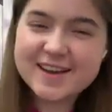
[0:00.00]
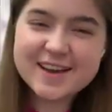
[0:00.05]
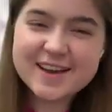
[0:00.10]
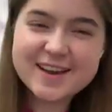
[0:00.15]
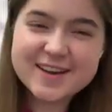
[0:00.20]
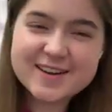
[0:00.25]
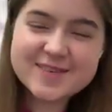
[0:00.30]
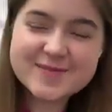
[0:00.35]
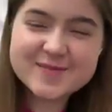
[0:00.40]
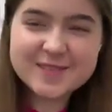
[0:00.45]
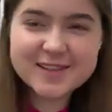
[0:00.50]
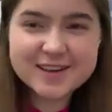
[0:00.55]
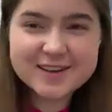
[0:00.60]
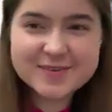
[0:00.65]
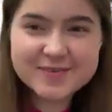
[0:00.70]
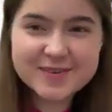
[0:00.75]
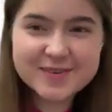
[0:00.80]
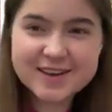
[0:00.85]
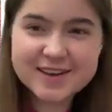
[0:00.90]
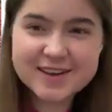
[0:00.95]
I'm glad to
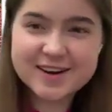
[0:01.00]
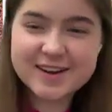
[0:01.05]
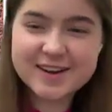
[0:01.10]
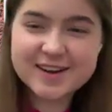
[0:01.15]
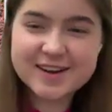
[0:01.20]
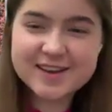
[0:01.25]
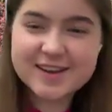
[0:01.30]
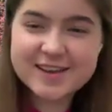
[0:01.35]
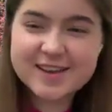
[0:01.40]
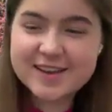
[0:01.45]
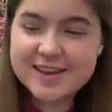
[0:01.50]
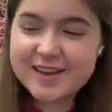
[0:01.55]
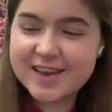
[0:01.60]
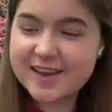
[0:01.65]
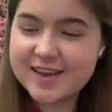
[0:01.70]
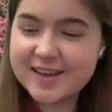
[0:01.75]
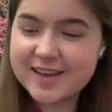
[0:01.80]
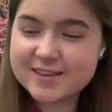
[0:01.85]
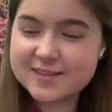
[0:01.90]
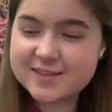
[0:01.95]
be here.
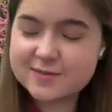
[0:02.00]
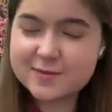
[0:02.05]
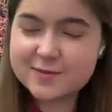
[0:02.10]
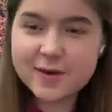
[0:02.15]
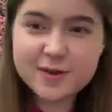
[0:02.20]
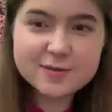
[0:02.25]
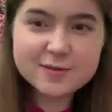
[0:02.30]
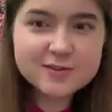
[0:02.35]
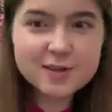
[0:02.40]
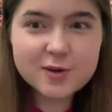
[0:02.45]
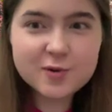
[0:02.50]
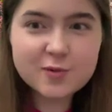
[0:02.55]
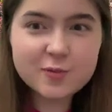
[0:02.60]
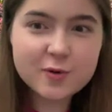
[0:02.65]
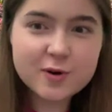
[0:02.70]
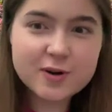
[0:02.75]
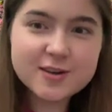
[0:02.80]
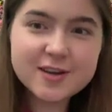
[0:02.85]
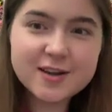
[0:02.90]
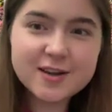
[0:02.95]
And I say
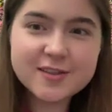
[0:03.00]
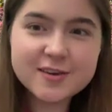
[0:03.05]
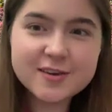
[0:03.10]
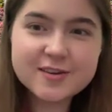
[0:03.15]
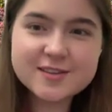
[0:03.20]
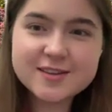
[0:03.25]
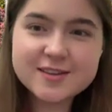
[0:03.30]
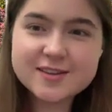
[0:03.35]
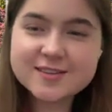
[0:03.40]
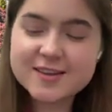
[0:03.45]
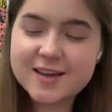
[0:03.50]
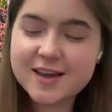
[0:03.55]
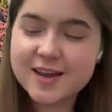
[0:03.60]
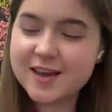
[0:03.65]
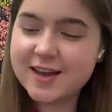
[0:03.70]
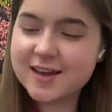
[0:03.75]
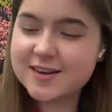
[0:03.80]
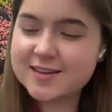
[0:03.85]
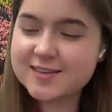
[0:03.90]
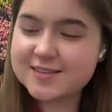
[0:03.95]
one other thing to
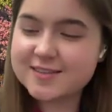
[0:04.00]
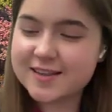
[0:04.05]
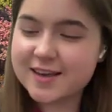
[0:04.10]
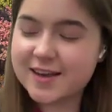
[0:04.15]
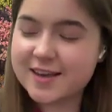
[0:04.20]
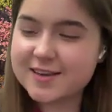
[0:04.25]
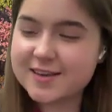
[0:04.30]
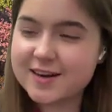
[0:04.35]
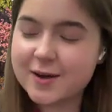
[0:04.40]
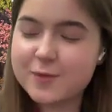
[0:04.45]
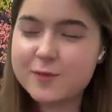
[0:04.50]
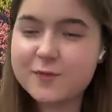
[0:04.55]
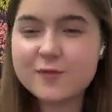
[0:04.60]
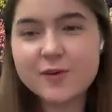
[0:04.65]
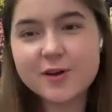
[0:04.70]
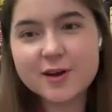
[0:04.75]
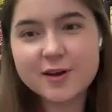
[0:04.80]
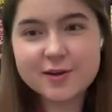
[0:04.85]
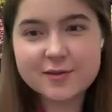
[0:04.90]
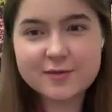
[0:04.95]
add is that I'm
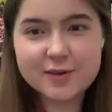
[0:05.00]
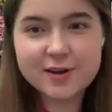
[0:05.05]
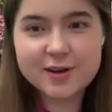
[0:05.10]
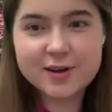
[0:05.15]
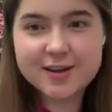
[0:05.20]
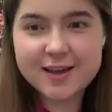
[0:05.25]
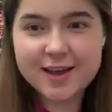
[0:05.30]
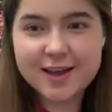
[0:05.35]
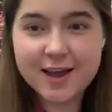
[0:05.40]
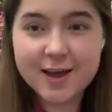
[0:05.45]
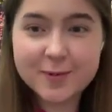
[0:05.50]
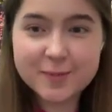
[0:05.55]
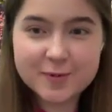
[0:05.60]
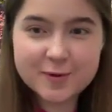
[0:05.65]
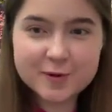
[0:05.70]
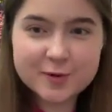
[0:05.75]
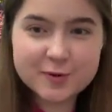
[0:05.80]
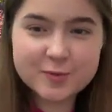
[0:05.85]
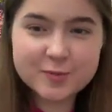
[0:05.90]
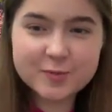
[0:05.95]
very, very
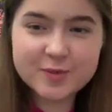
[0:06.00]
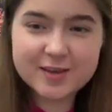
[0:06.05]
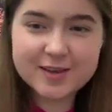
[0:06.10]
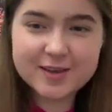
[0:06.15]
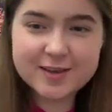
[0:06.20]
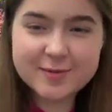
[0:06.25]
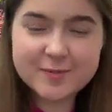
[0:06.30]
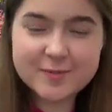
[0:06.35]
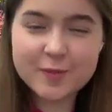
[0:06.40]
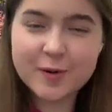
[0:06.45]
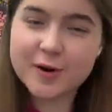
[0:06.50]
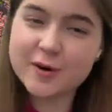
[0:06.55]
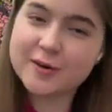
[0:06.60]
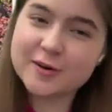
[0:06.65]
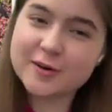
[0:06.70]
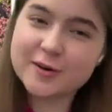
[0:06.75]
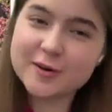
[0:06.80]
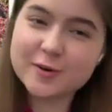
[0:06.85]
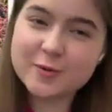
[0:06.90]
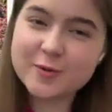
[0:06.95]
happy to be
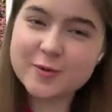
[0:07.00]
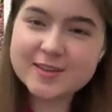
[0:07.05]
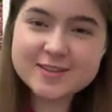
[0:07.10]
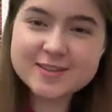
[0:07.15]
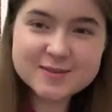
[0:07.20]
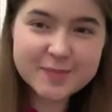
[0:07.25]
partnered with